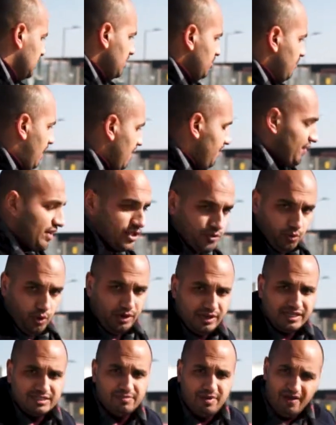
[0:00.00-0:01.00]
Right, this
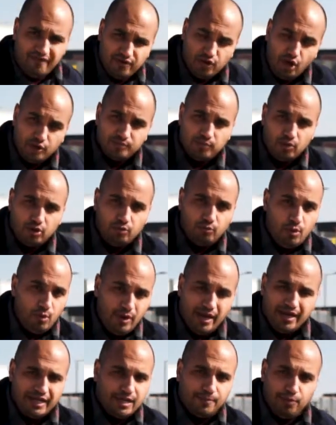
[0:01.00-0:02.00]
one is a bit of an oddball. We
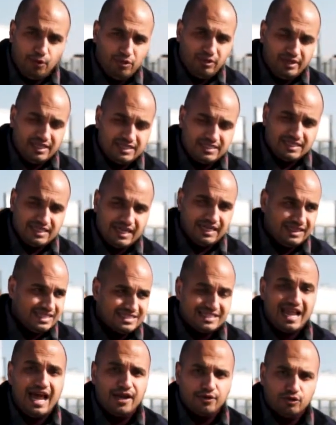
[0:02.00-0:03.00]
weren't gonna put this in
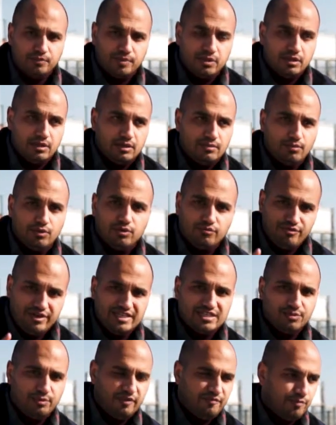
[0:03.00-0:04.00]
this lineup, but the
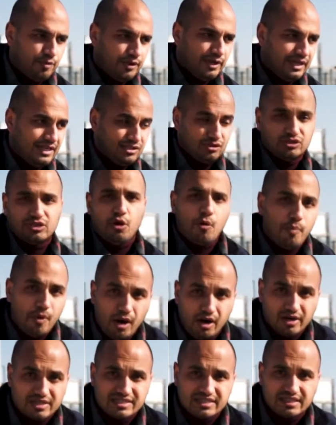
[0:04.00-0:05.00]
reason we've put it is because it'll
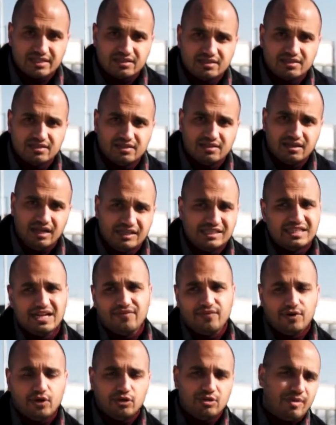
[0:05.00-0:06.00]
park here. And you
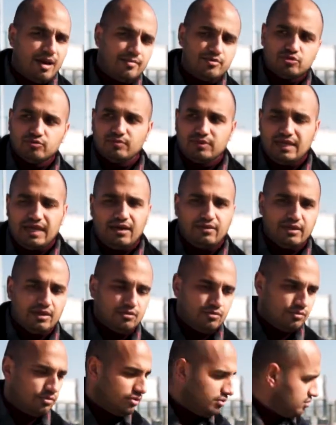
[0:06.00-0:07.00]
never know, there might be somebody out there
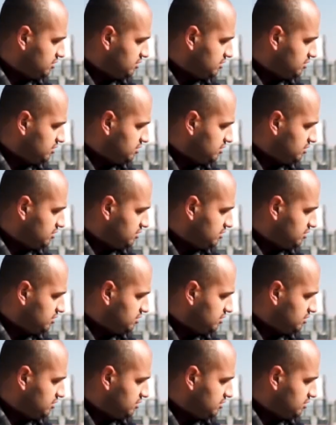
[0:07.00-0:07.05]
who